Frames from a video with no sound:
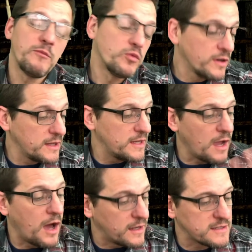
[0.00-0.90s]
really,
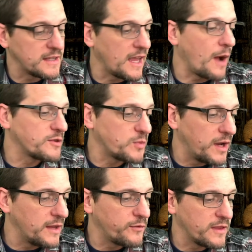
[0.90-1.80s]
honestly, I was
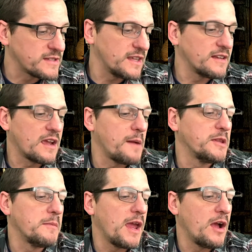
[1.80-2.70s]
waiting for this thing to come in
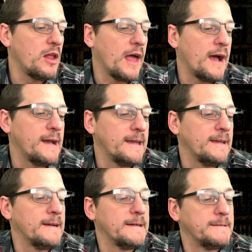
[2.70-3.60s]
the mail.
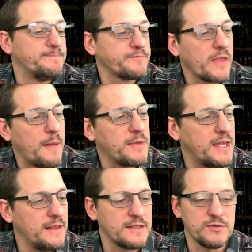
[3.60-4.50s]
I'm
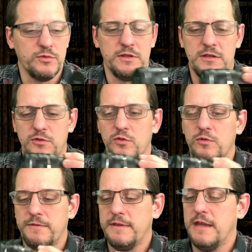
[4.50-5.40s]
getting this really
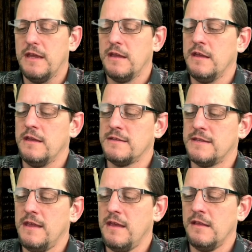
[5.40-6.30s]
cool thing. It's
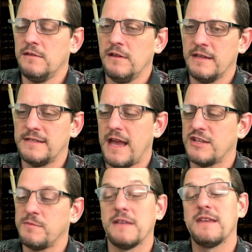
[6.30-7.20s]
a little
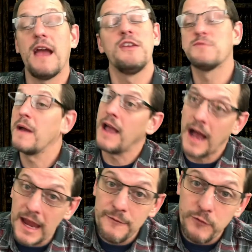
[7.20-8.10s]
attachment. See, I use my
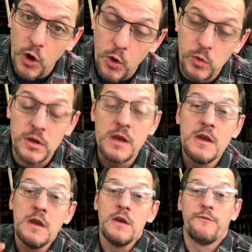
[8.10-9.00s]
iPhone
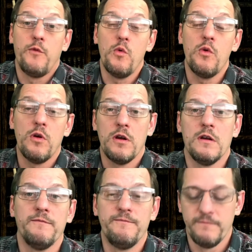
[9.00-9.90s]

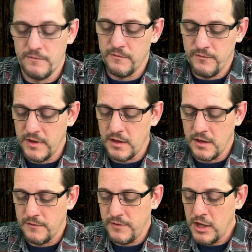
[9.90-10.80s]
for
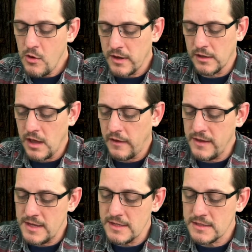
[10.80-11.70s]
videoing a lot of
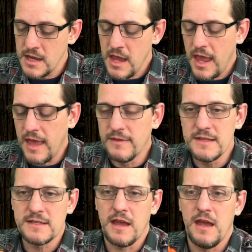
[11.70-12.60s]
these, and
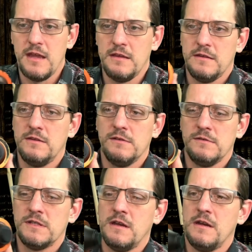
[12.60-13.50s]
this guy
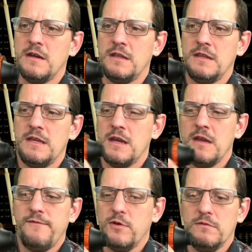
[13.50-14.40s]
goes on the
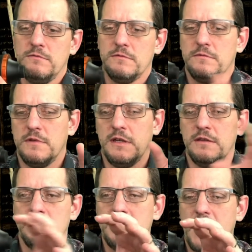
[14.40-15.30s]
iPhone like
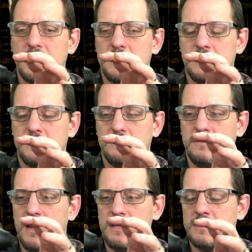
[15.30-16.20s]
that,
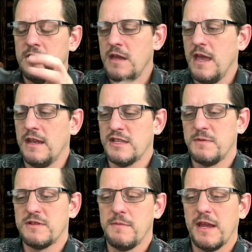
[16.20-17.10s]
right? And it's
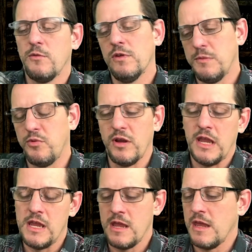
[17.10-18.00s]
supposed to make it really
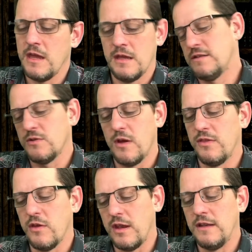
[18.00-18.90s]
pretty, and so I
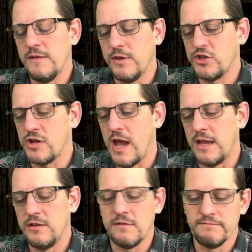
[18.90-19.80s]
thought I'd give it a
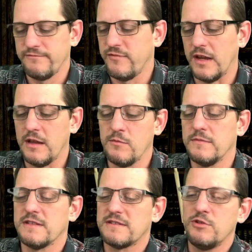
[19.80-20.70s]
shot. You can find out.
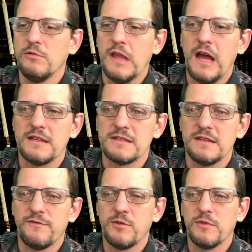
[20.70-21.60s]
It's Ulanzi
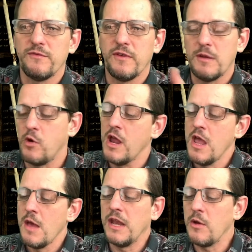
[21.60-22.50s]
if you want to find out more.
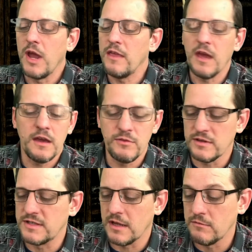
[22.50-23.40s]
But anyway,
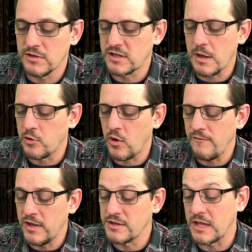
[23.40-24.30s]
there's a couple great
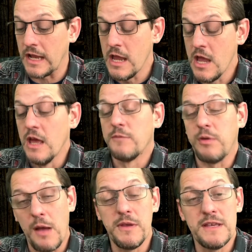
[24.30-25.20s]
videos on it.
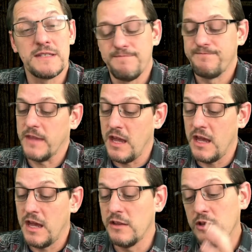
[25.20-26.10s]
Problem is,
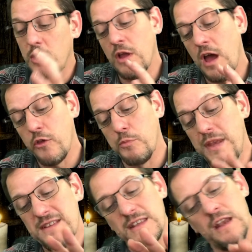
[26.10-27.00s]
the little other
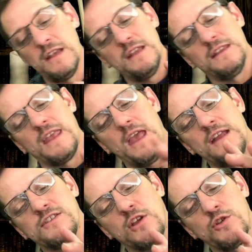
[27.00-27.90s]
piece that I need, the
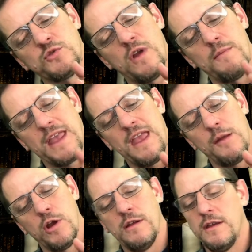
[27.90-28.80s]
cage that goes around my
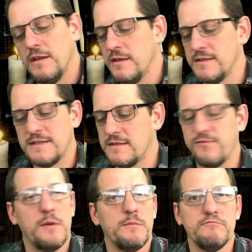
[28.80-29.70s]
camera, is
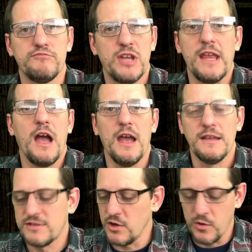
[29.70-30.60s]
from Shanghai.
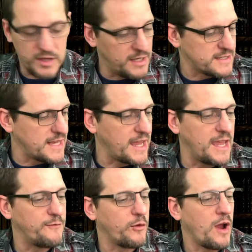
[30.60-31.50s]
So it is taking
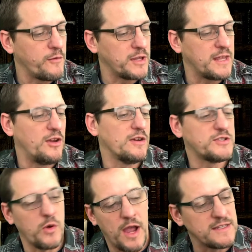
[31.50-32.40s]
forever to get here.
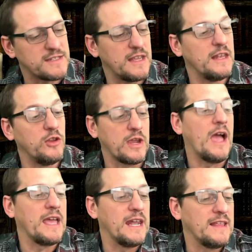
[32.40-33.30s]
So I just said, look,
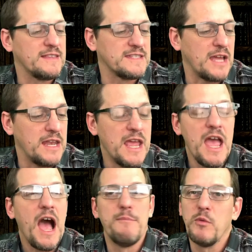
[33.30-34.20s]
I got to get this done.
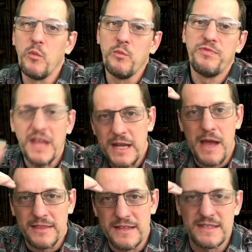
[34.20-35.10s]
I've been thinking
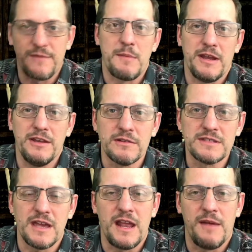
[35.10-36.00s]
about this. I've got my notes
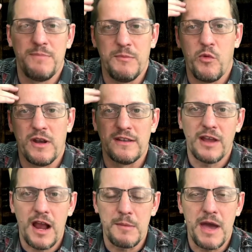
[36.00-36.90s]
on it. I've been wanting to
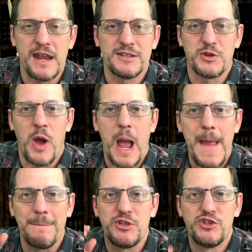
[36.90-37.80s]
talk about it. So I
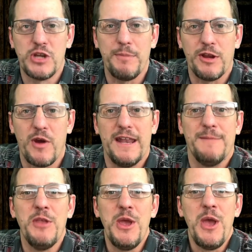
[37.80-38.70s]
am jumping right in.